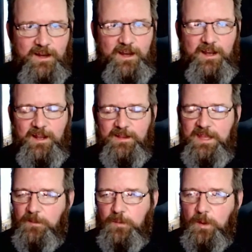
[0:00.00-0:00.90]
And at
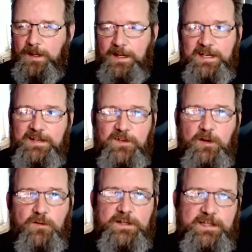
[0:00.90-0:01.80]
that point, I didn't even
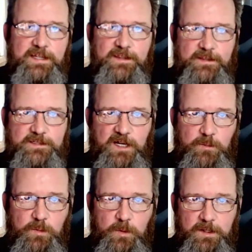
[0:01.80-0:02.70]
know if I needed the
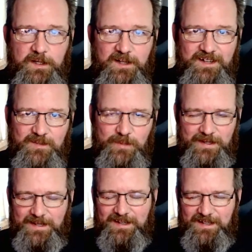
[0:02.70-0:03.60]
top board,
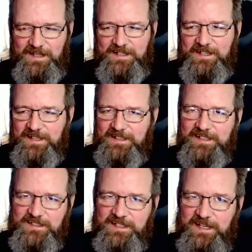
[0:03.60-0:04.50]
but I
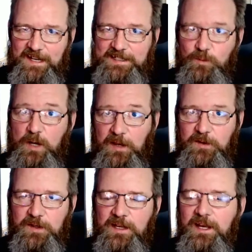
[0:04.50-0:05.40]
connected what I
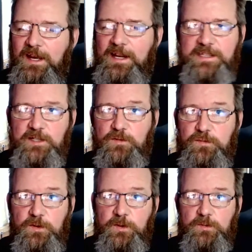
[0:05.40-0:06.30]
could, and it still
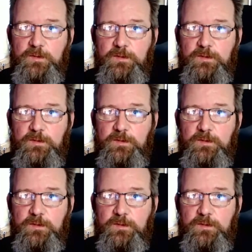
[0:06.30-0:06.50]
flew.